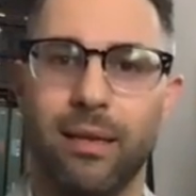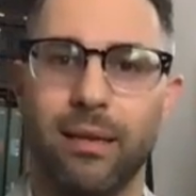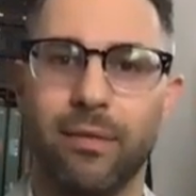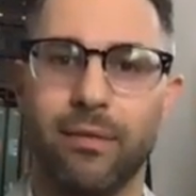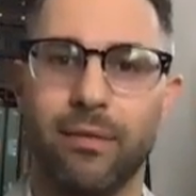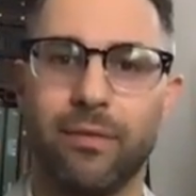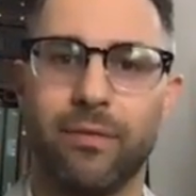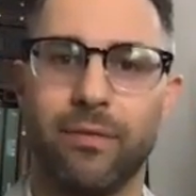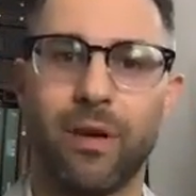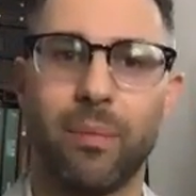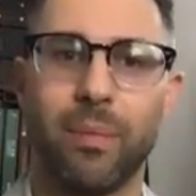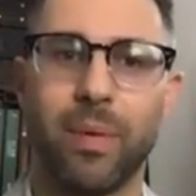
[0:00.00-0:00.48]

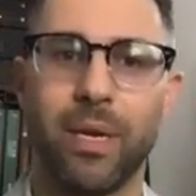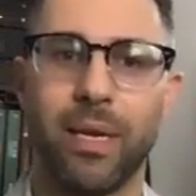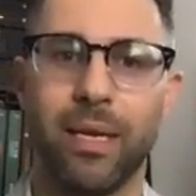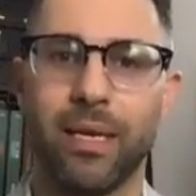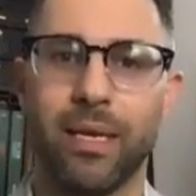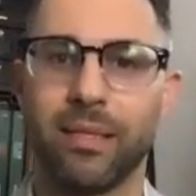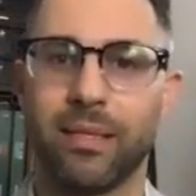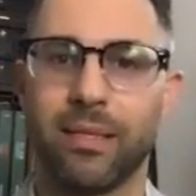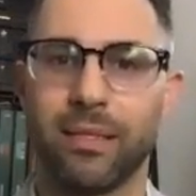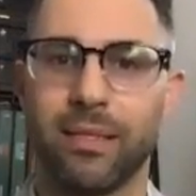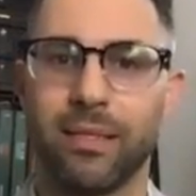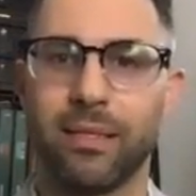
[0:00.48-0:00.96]
from it
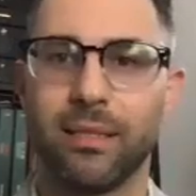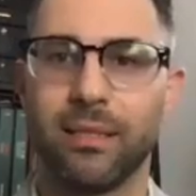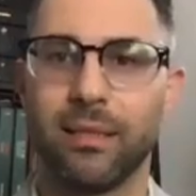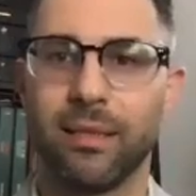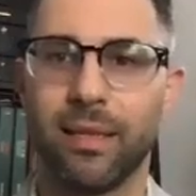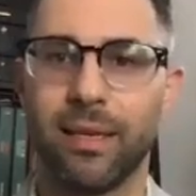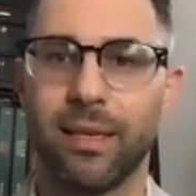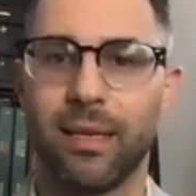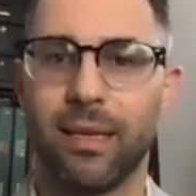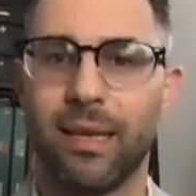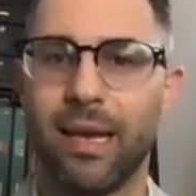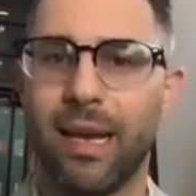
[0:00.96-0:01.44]
is
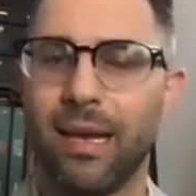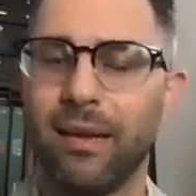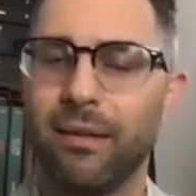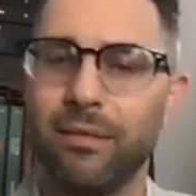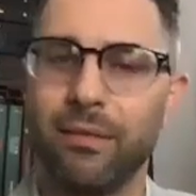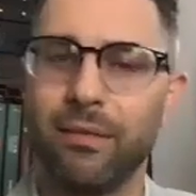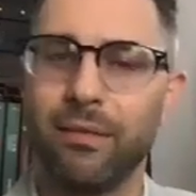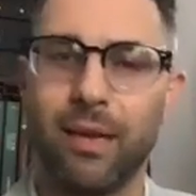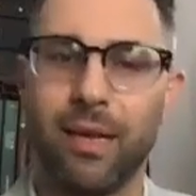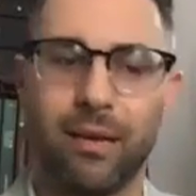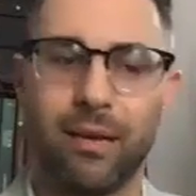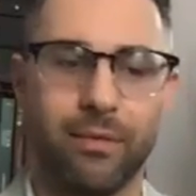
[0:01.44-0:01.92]
like, I
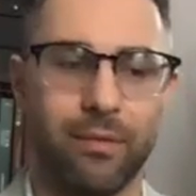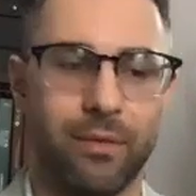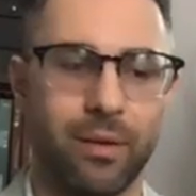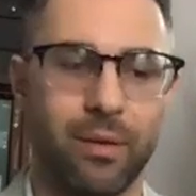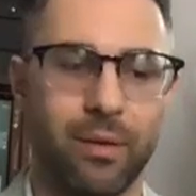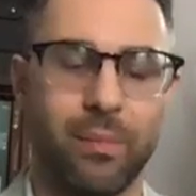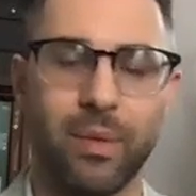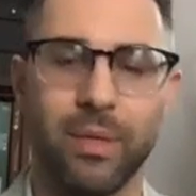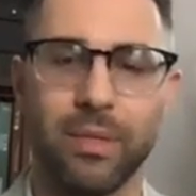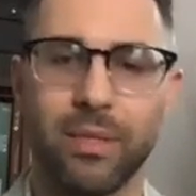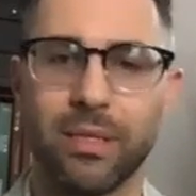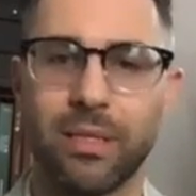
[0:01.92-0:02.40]
don't know how to run
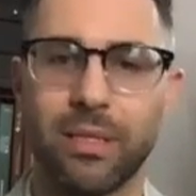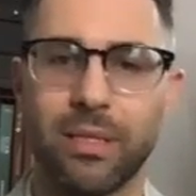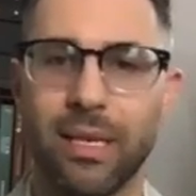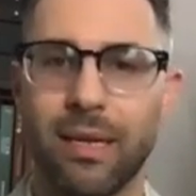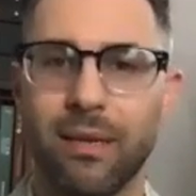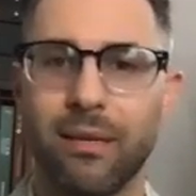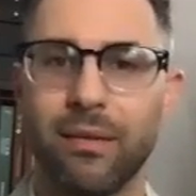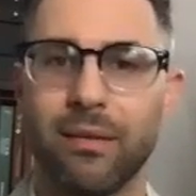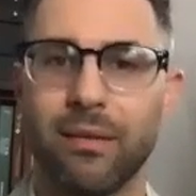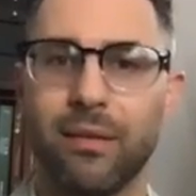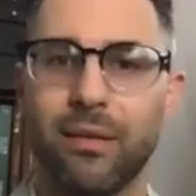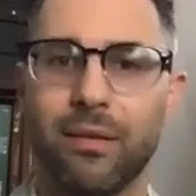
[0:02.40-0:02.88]
a business. I
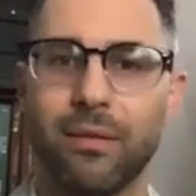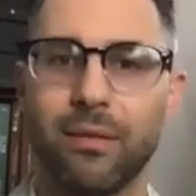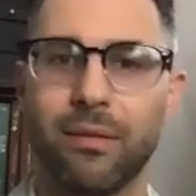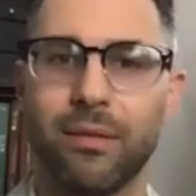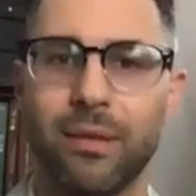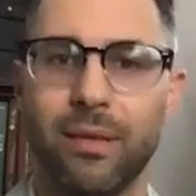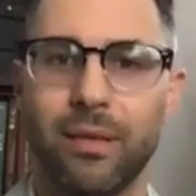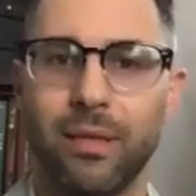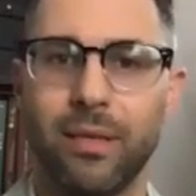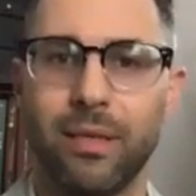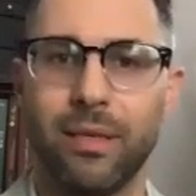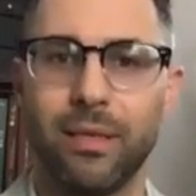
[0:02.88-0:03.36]
don't
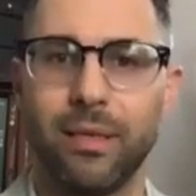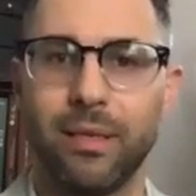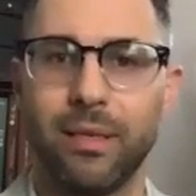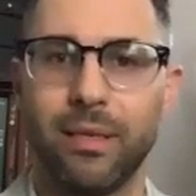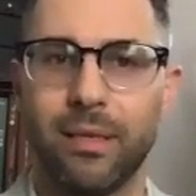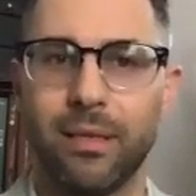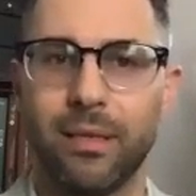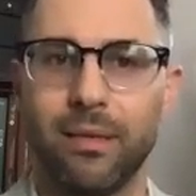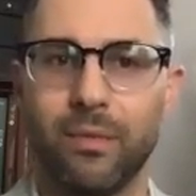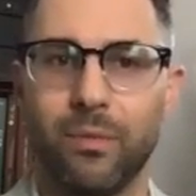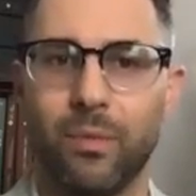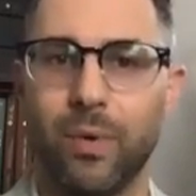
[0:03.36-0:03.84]
know
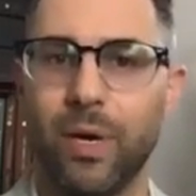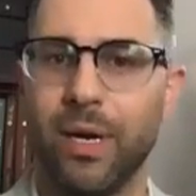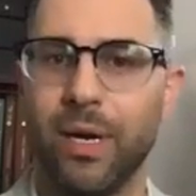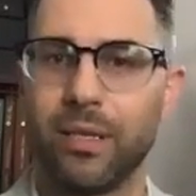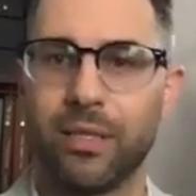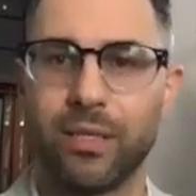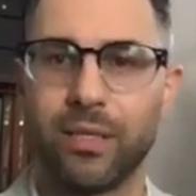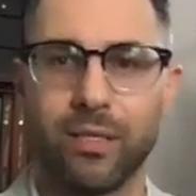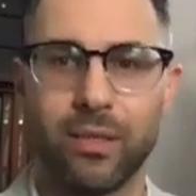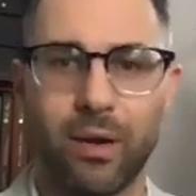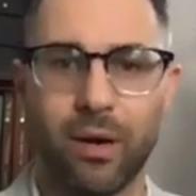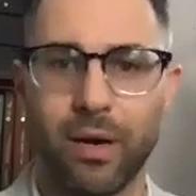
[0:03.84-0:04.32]
where to
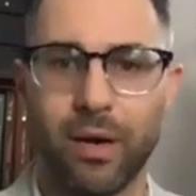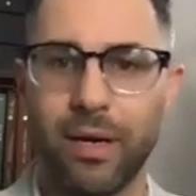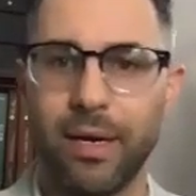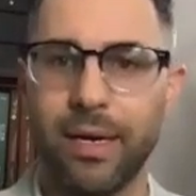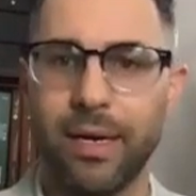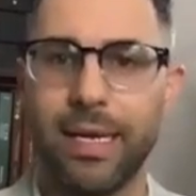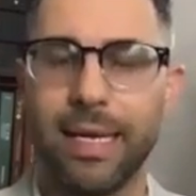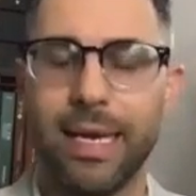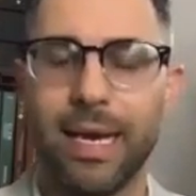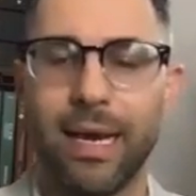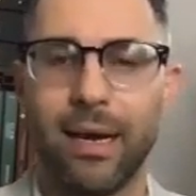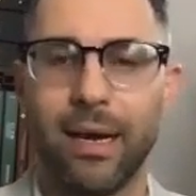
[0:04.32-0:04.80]

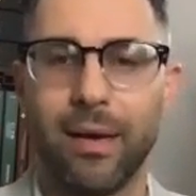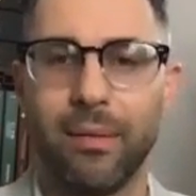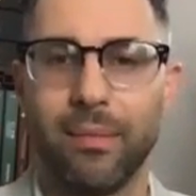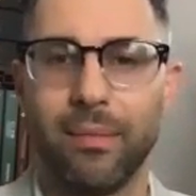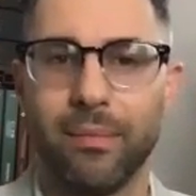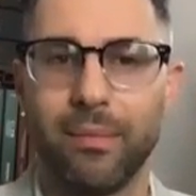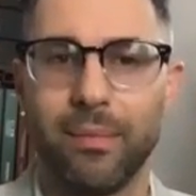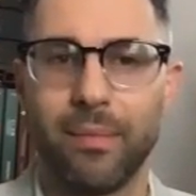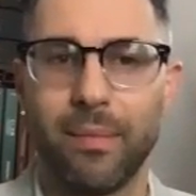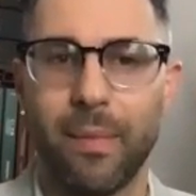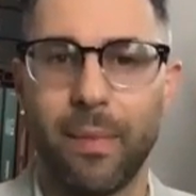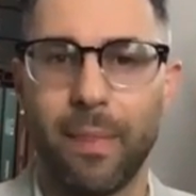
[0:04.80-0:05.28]
start.
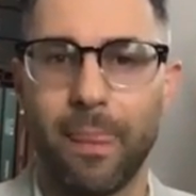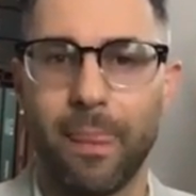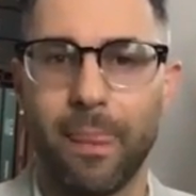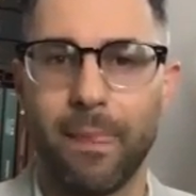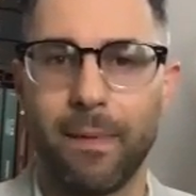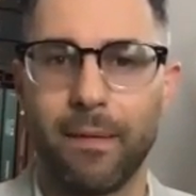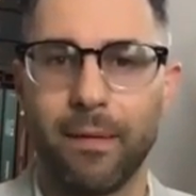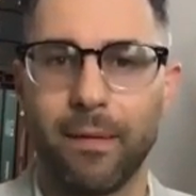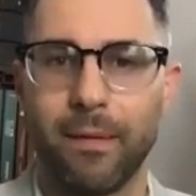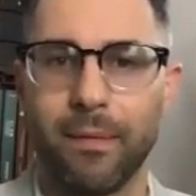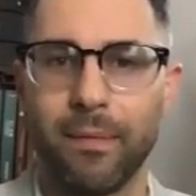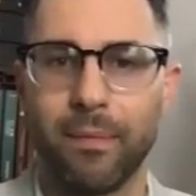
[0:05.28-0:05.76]

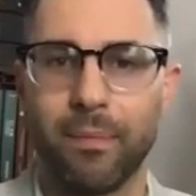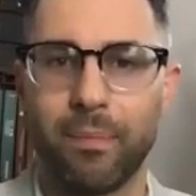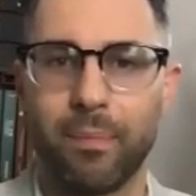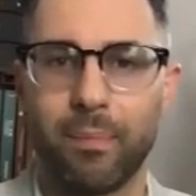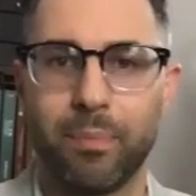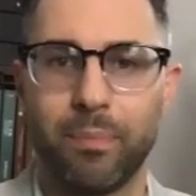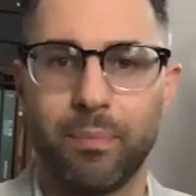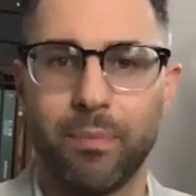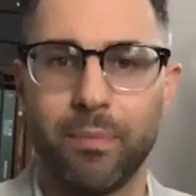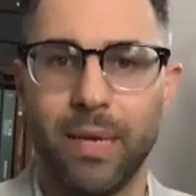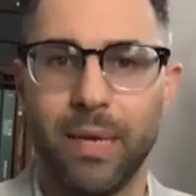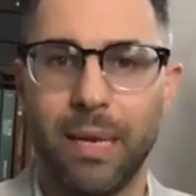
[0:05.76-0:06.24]

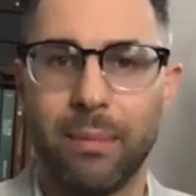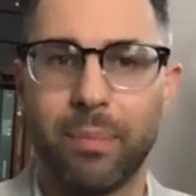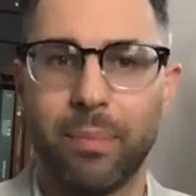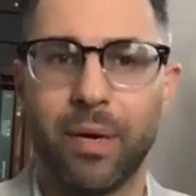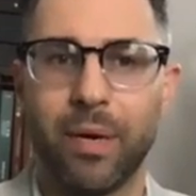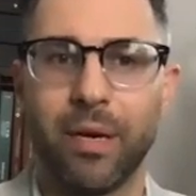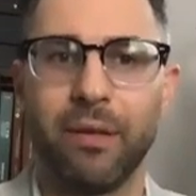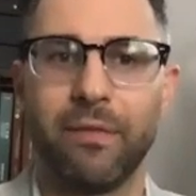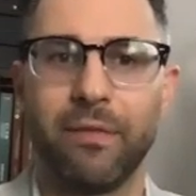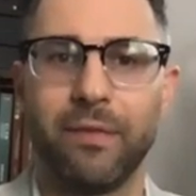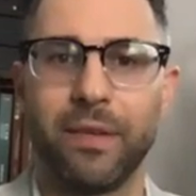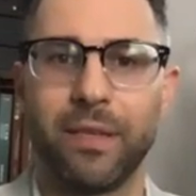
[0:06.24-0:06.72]

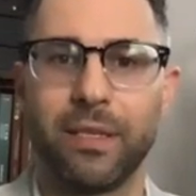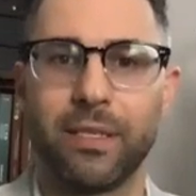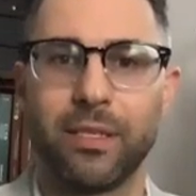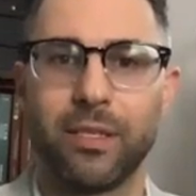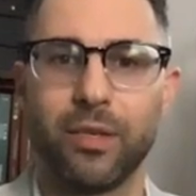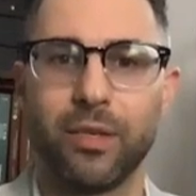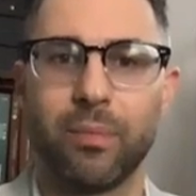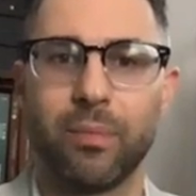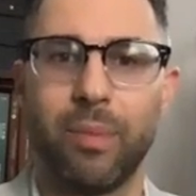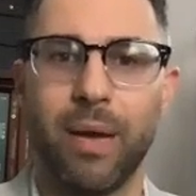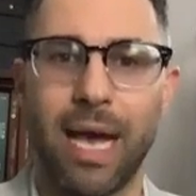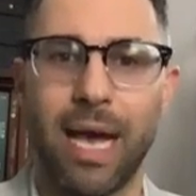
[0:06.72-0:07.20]
But if it's
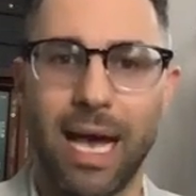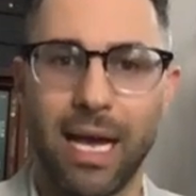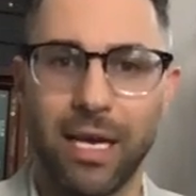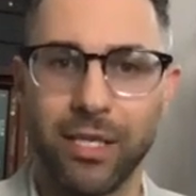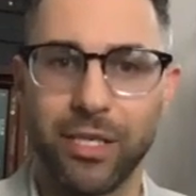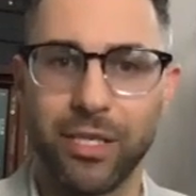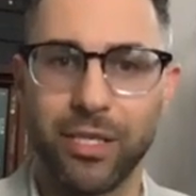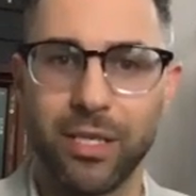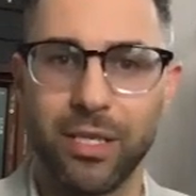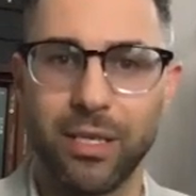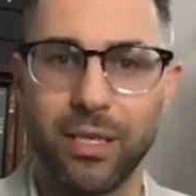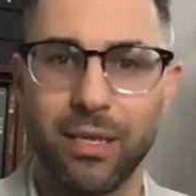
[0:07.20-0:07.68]
your
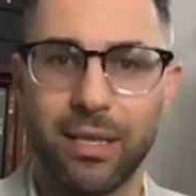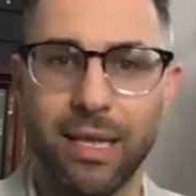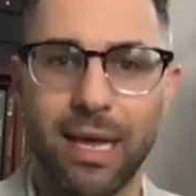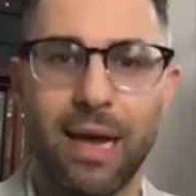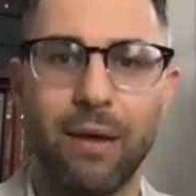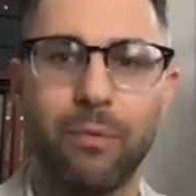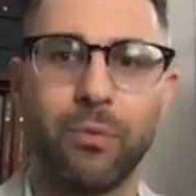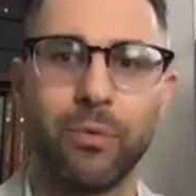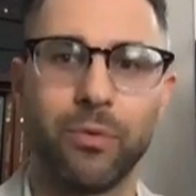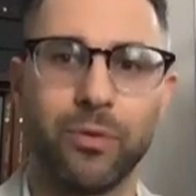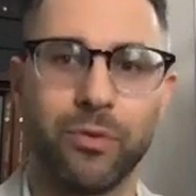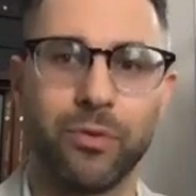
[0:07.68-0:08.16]
passion,
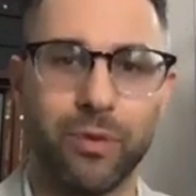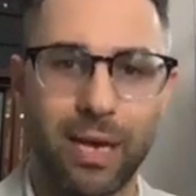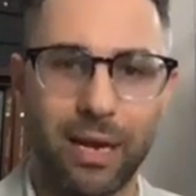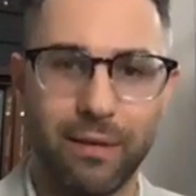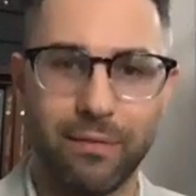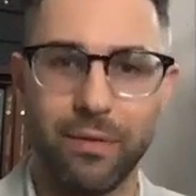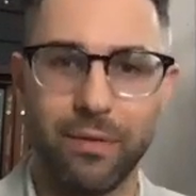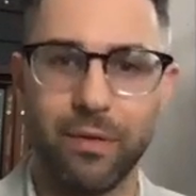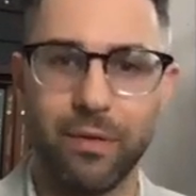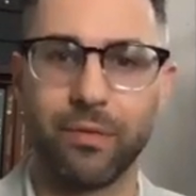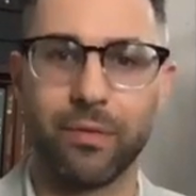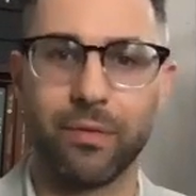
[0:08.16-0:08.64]
that will
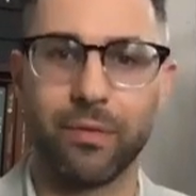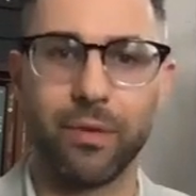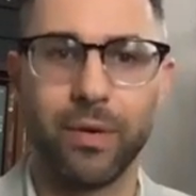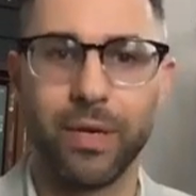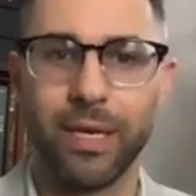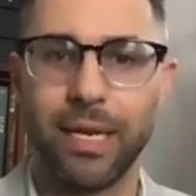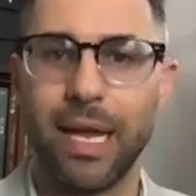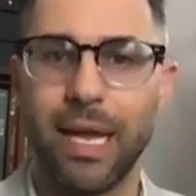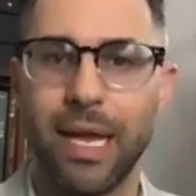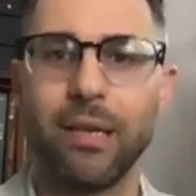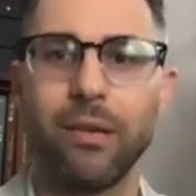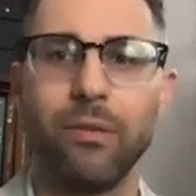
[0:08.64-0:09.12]
drive you through
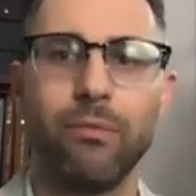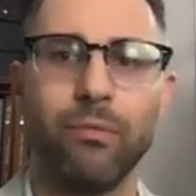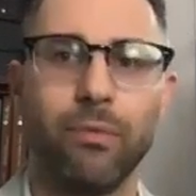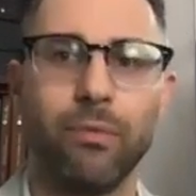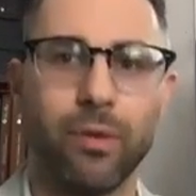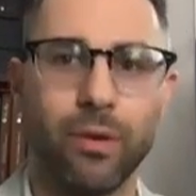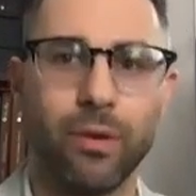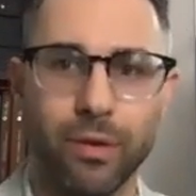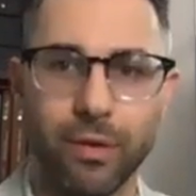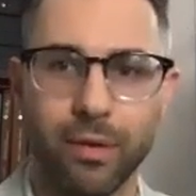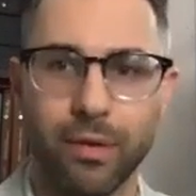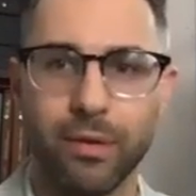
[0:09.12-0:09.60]
it and you
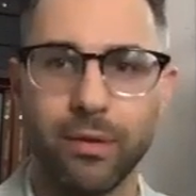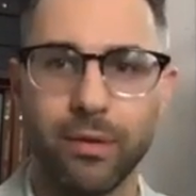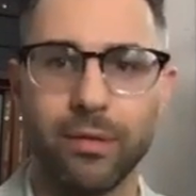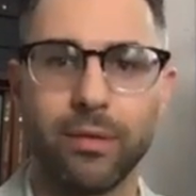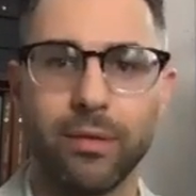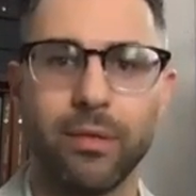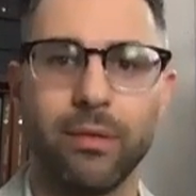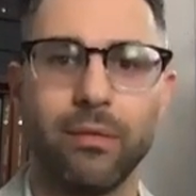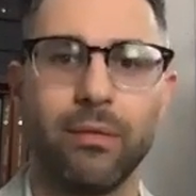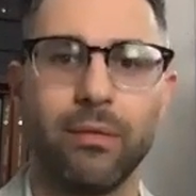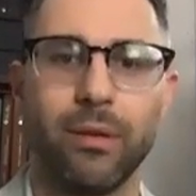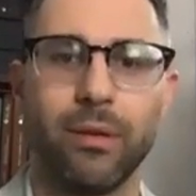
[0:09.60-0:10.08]
learn
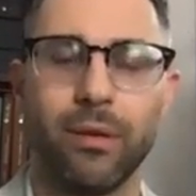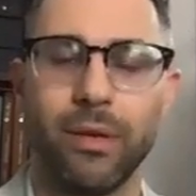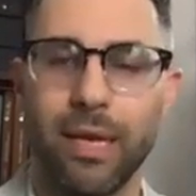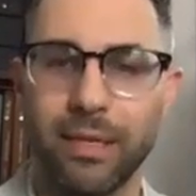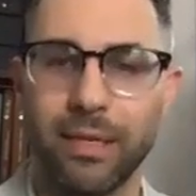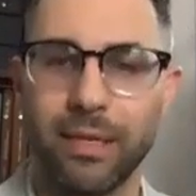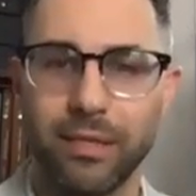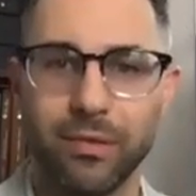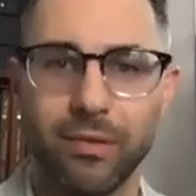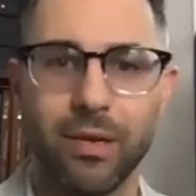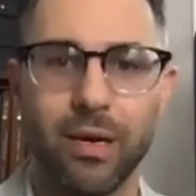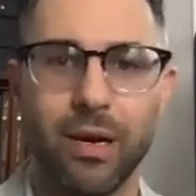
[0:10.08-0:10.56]

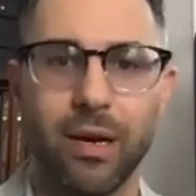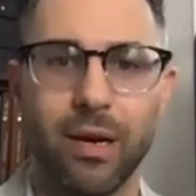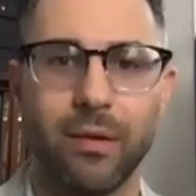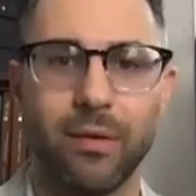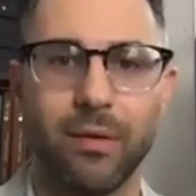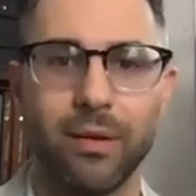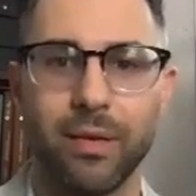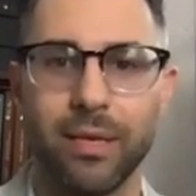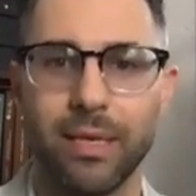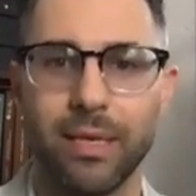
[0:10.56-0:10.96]
as you go.